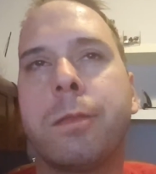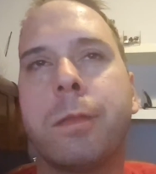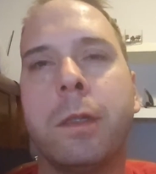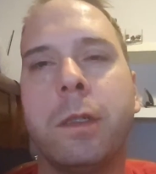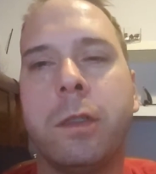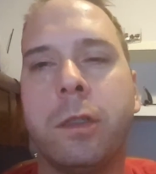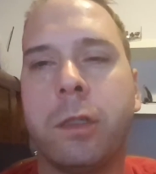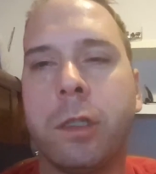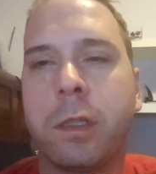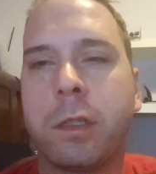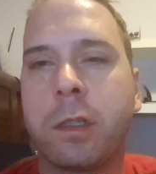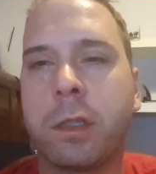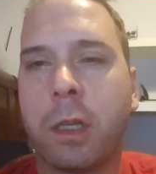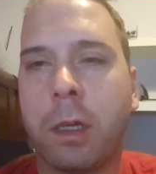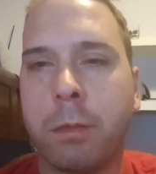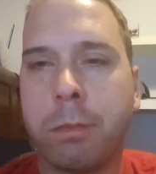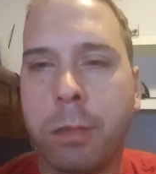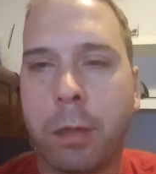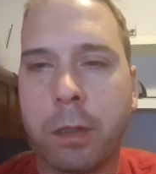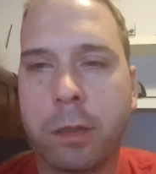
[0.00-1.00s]
print
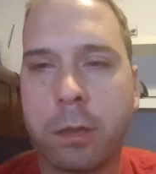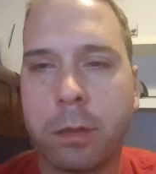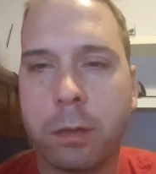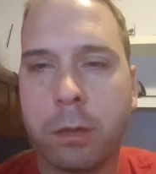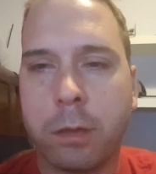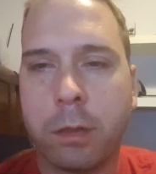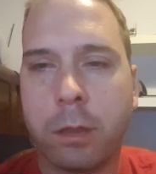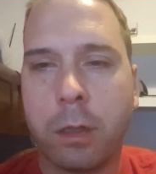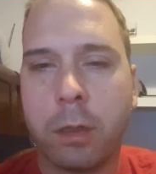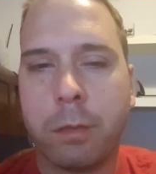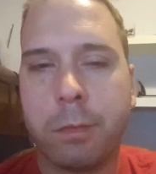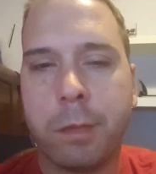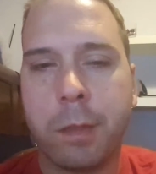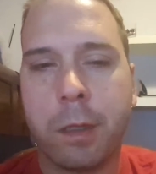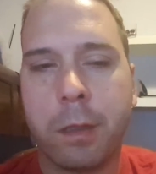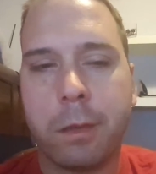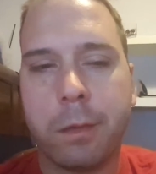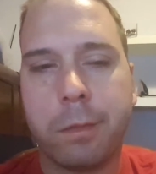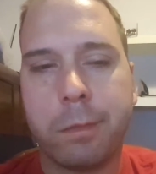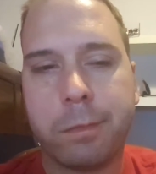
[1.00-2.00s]
jigsaw puzzle a little bit.